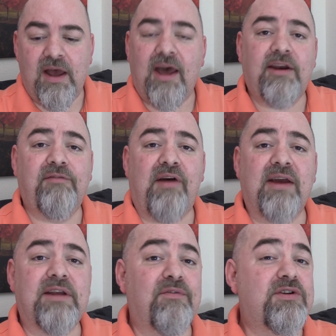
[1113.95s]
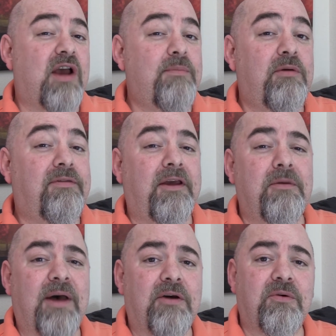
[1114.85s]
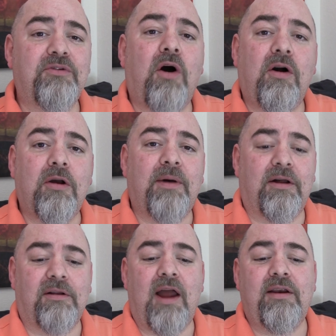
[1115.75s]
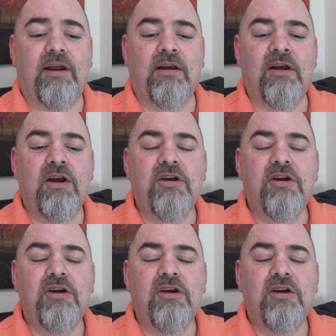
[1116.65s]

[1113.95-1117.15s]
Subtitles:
and in fact, every time you think about or talk about lightning,